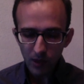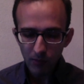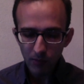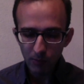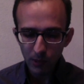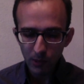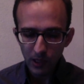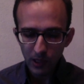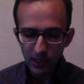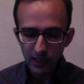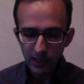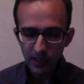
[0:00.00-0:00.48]

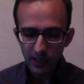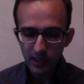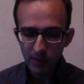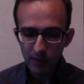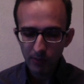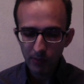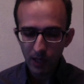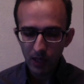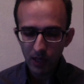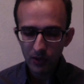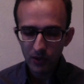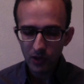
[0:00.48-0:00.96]
bringing
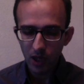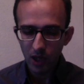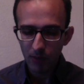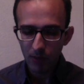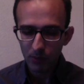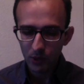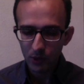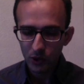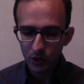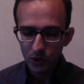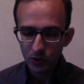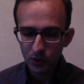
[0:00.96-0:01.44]
about the
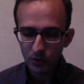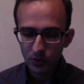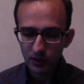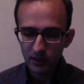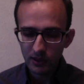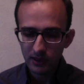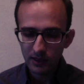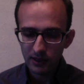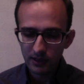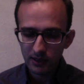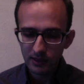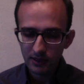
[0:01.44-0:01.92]

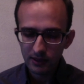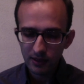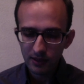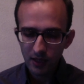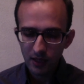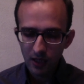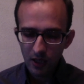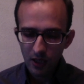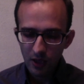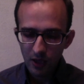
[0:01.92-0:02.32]
opportunities